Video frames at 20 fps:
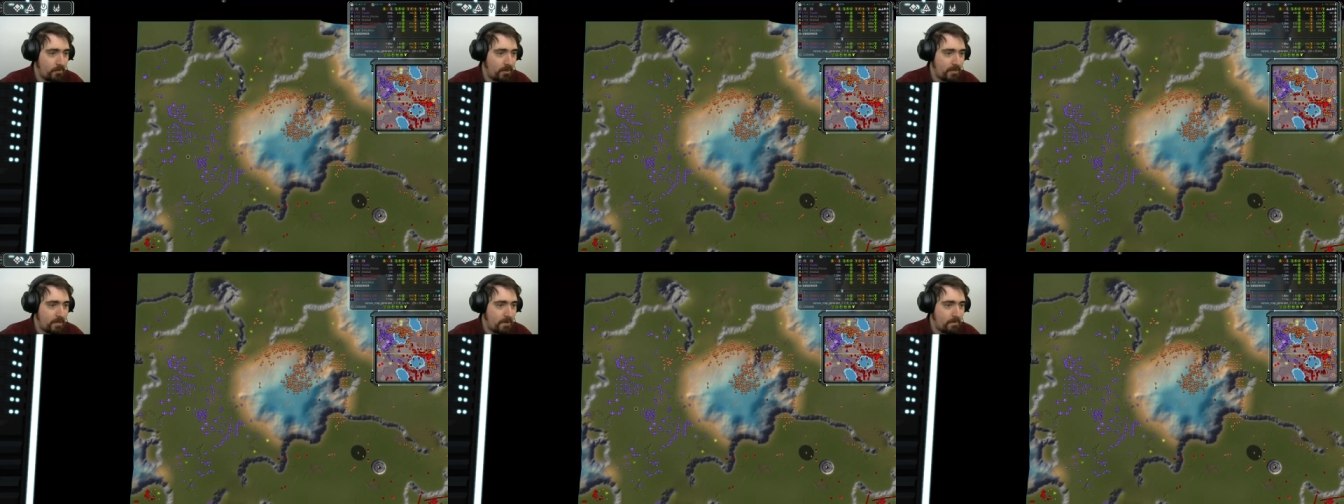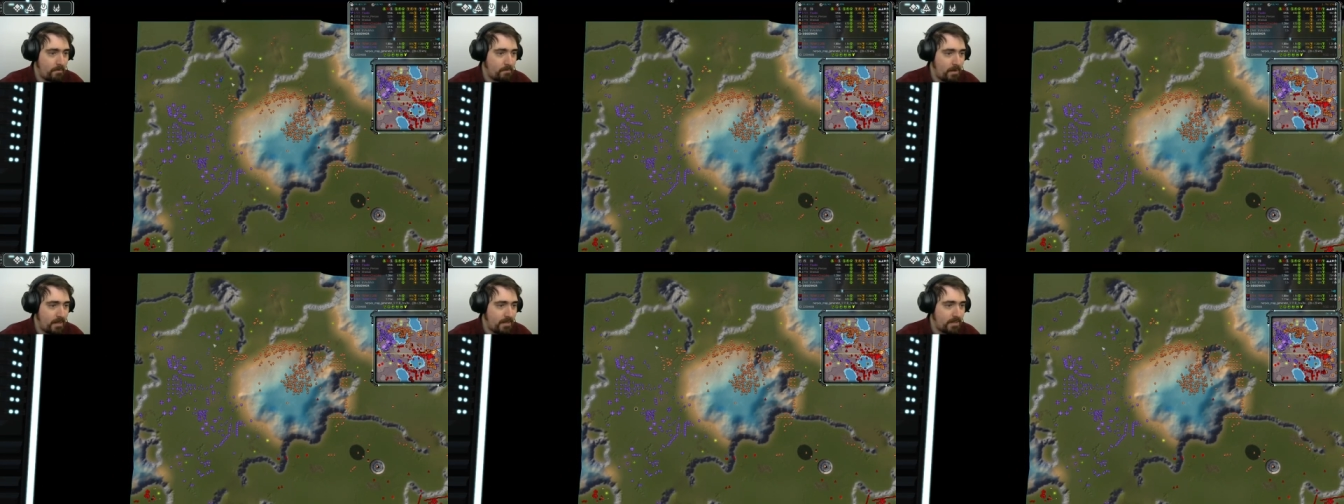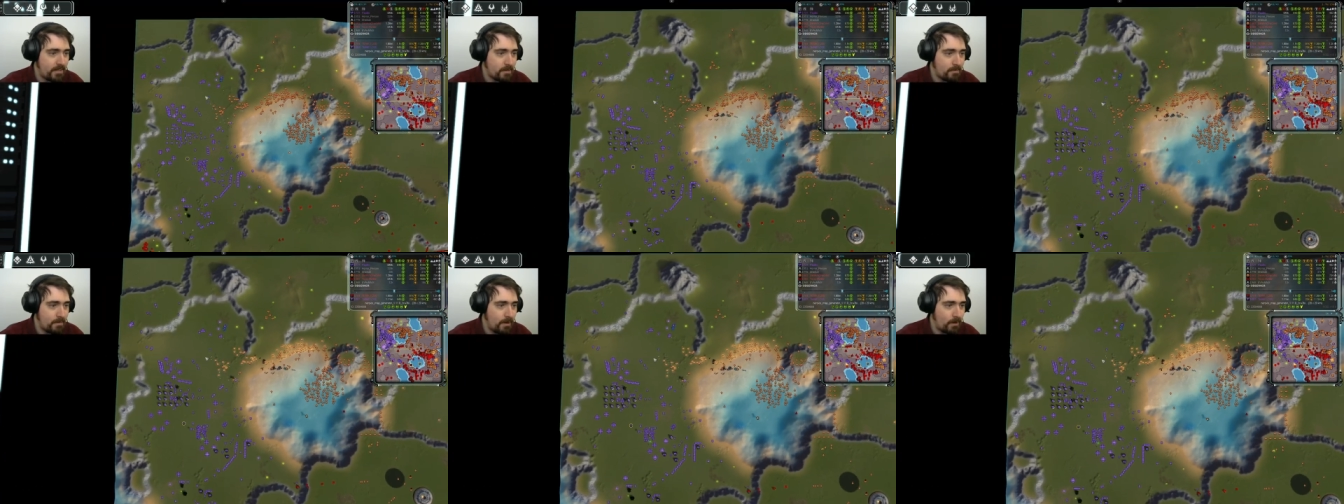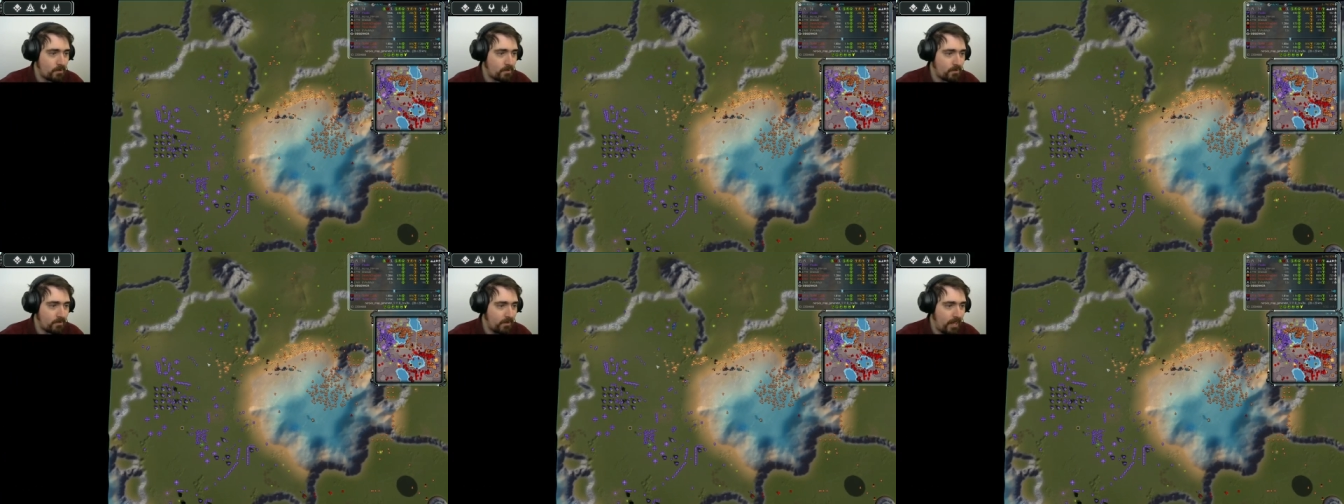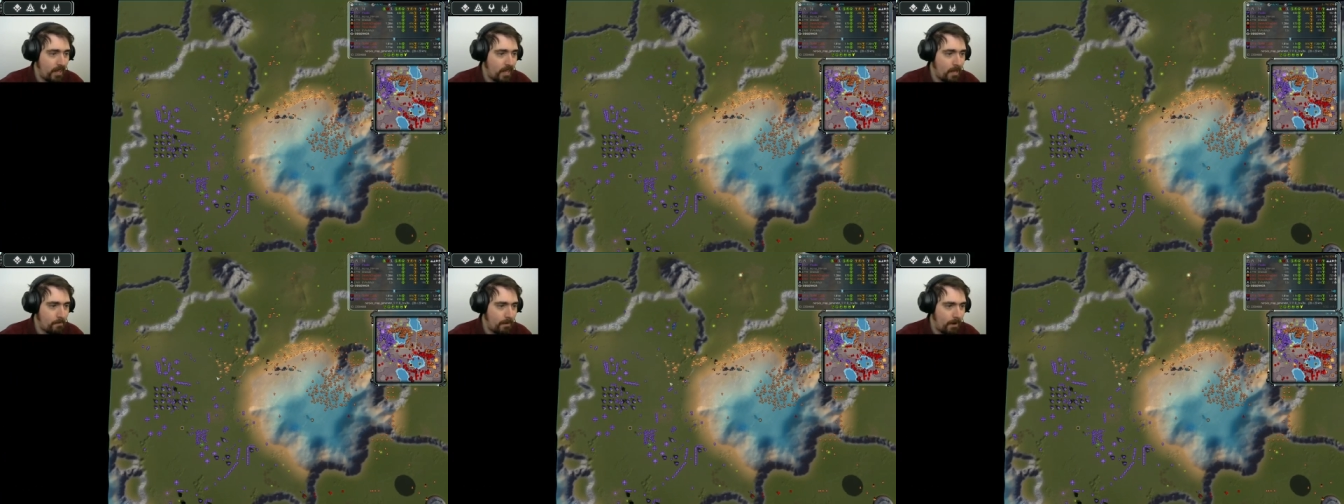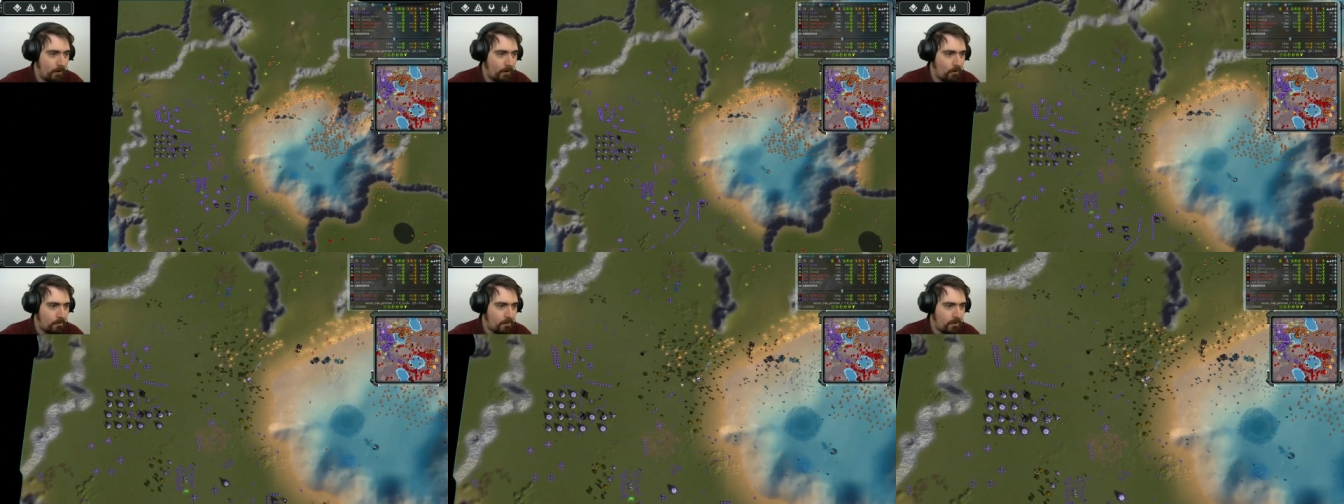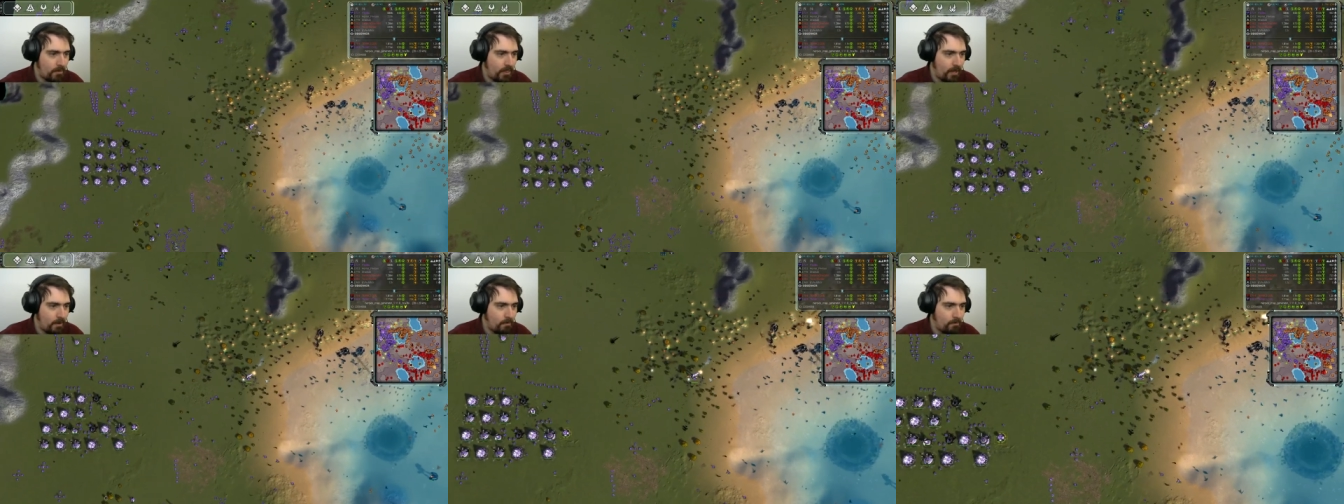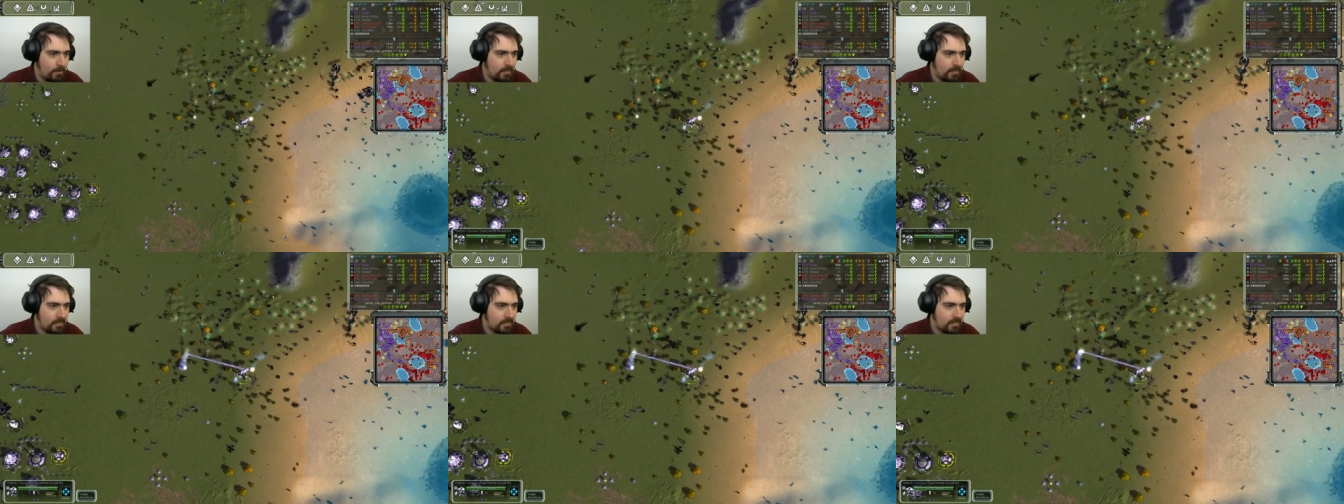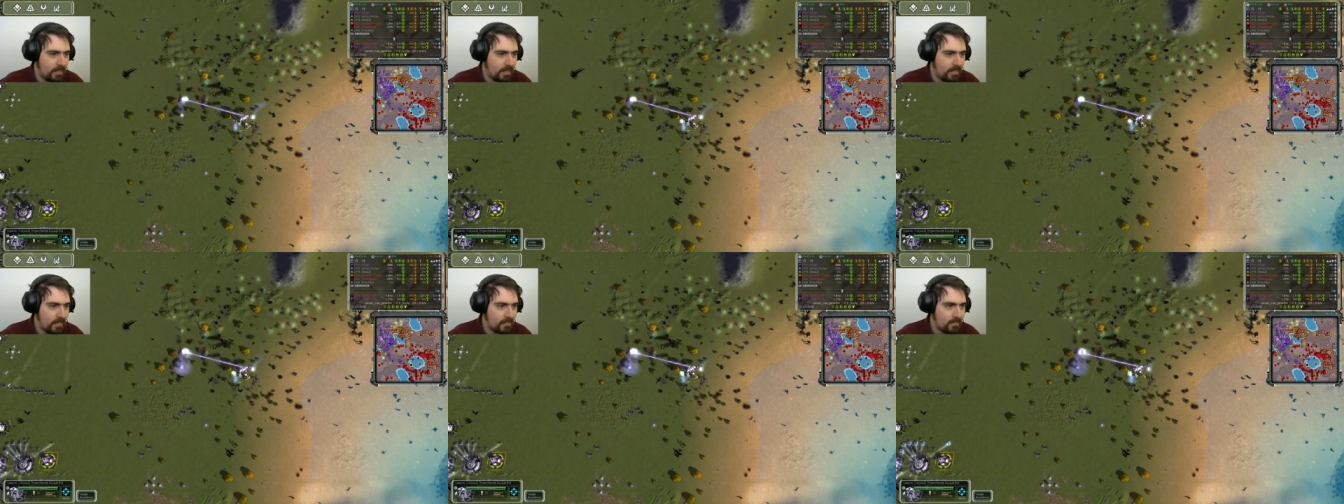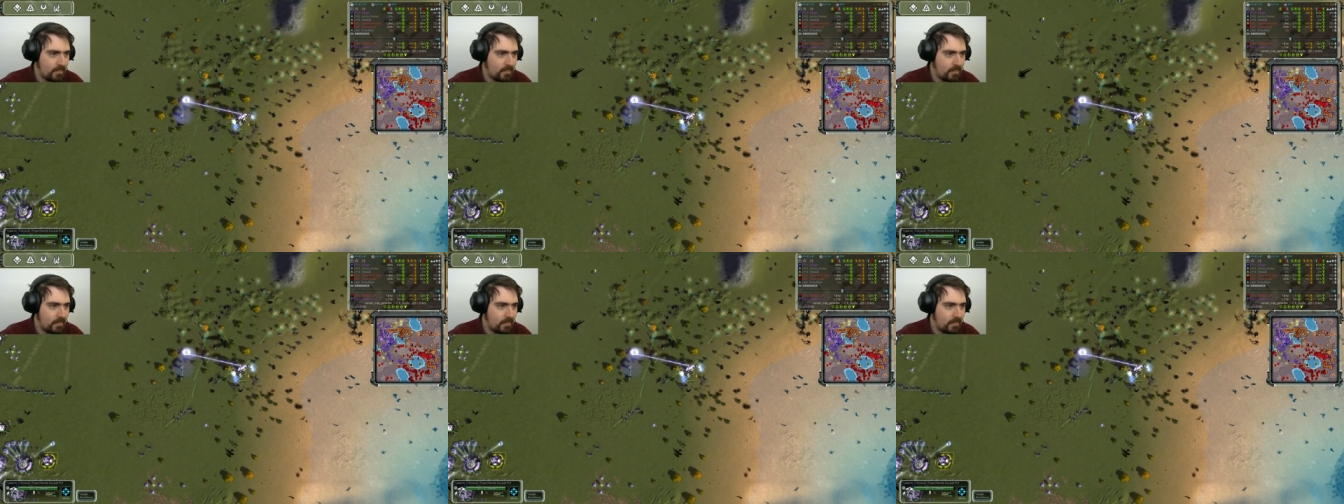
that immense amount of air power, but that means that